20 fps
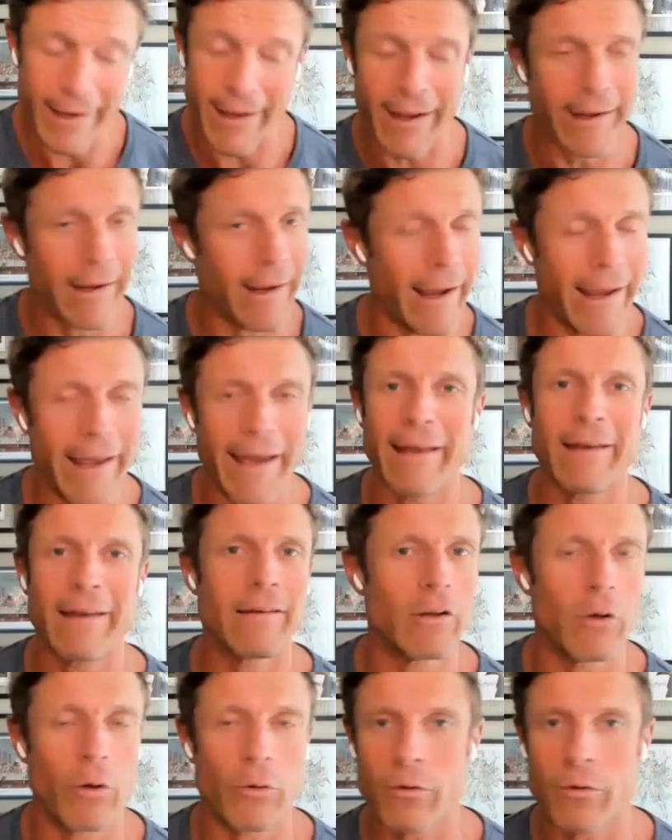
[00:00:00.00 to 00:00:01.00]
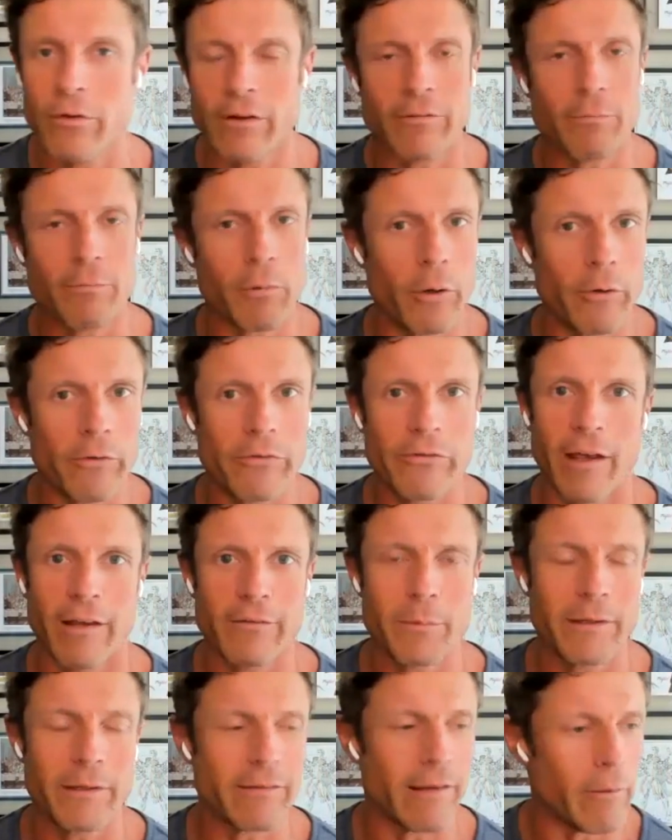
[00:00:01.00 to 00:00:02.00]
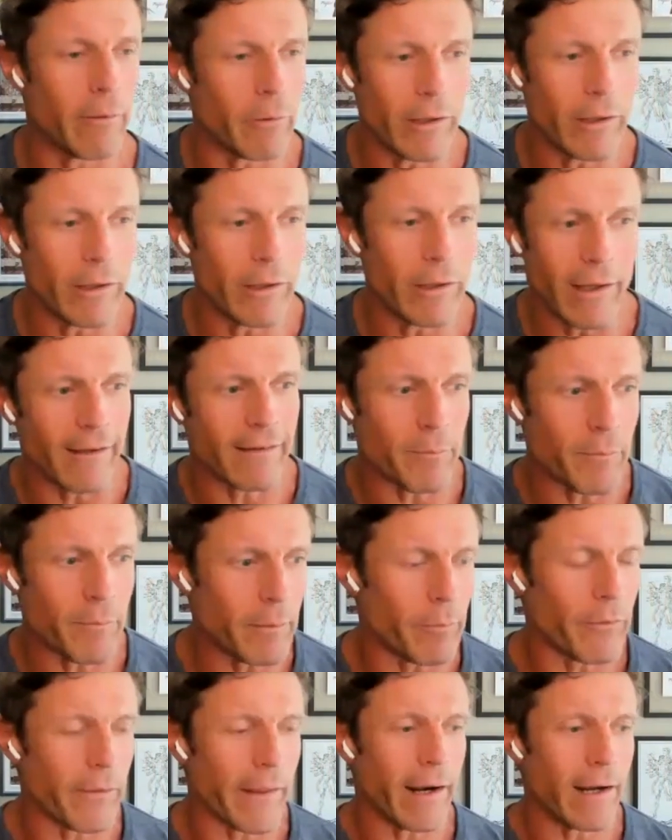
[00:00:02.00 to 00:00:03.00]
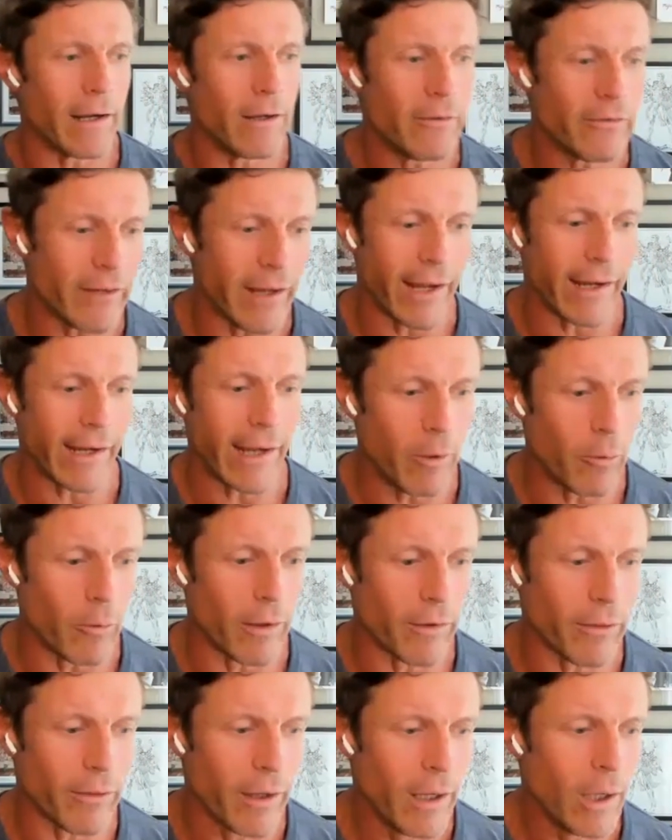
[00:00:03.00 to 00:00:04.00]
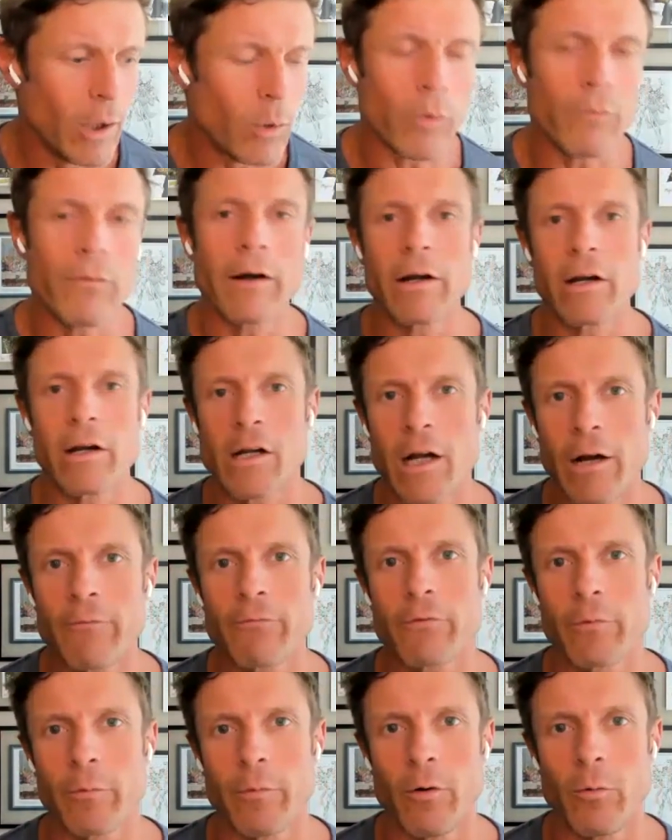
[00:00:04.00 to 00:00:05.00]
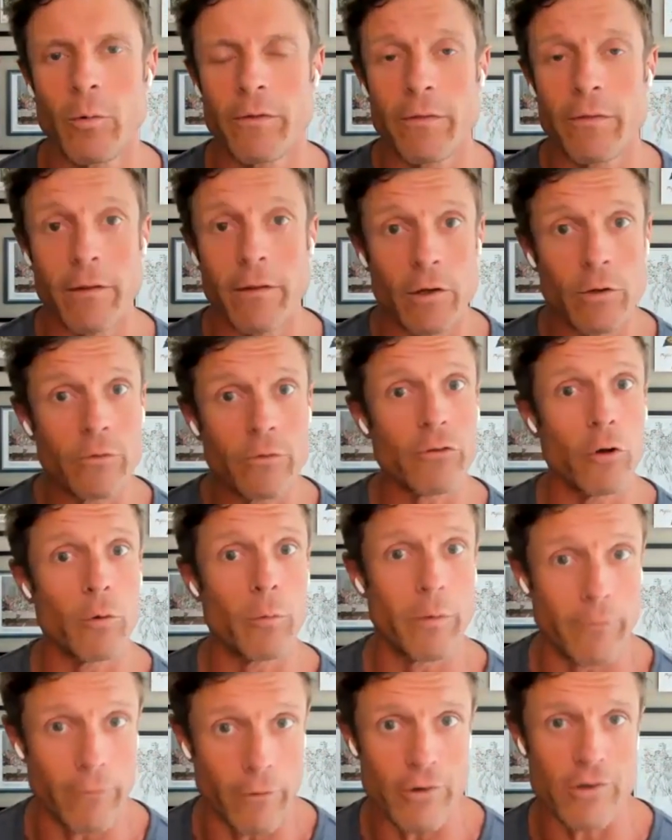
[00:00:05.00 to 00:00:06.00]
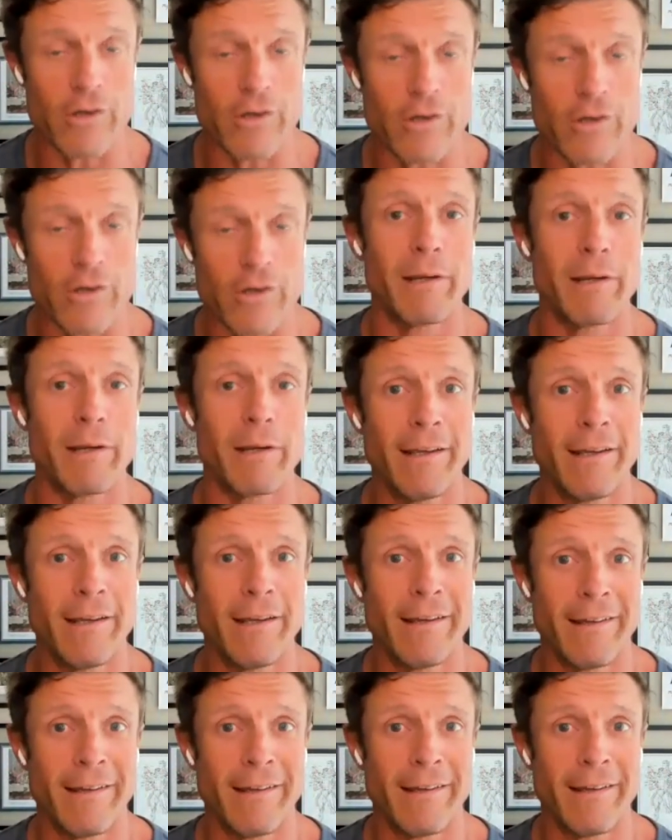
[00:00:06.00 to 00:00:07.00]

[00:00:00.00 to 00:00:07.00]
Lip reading: I had to go through this process because I realized the people that I used to hang out with were very uncomfortable with the new sober version of me.